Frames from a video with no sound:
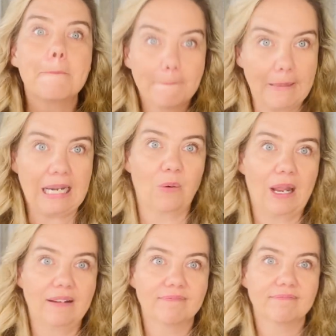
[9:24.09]
Anyway.
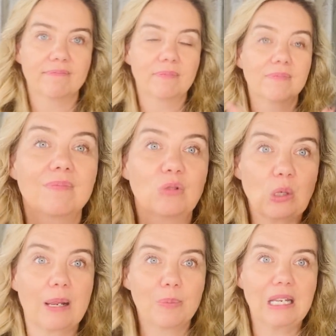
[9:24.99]

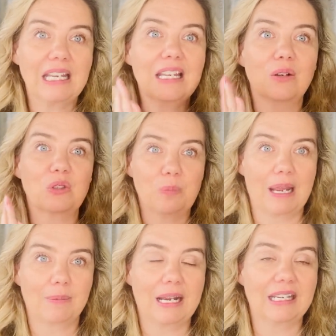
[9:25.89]
tramping equals
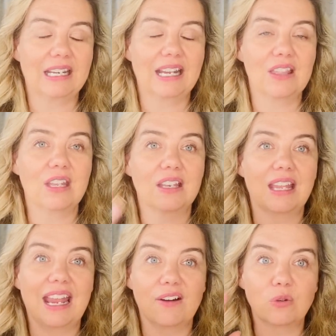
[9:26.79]
backpacking. And then they
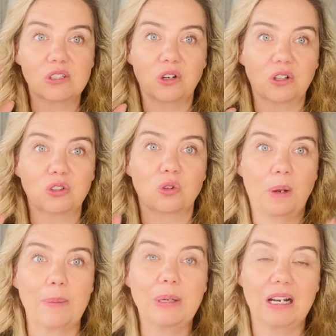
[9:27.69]
have what's called tramping